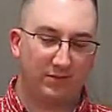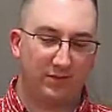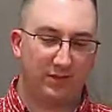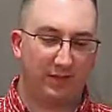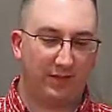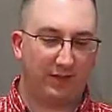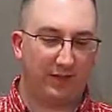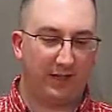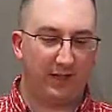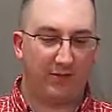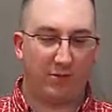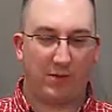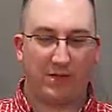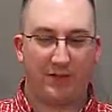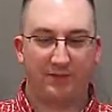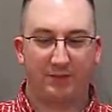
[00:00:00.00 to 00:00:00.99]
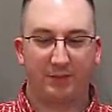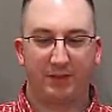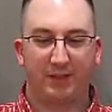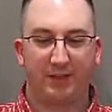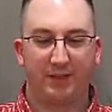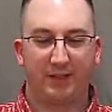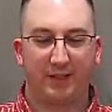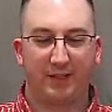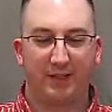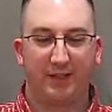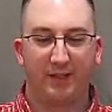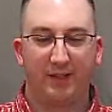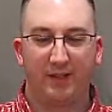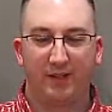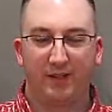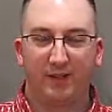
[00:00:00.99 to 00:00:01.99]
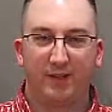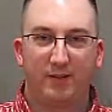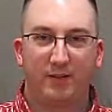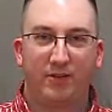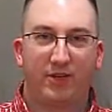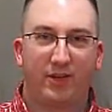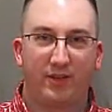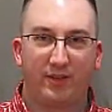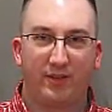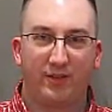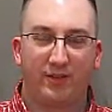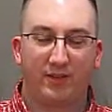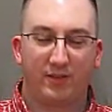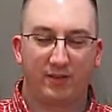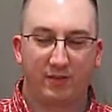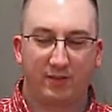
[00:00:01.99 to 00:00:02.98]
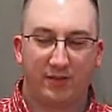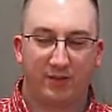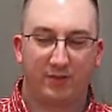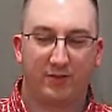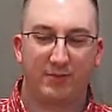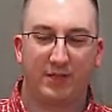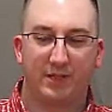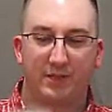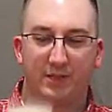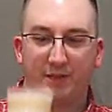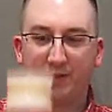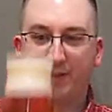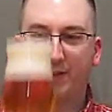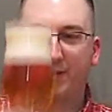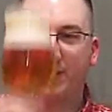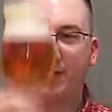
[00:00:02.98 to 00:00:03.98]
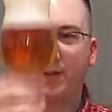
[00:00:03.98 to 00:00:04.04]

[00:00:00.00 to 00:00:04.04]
you know, a half a wide or something like that, I'm trying to use this glass from now on.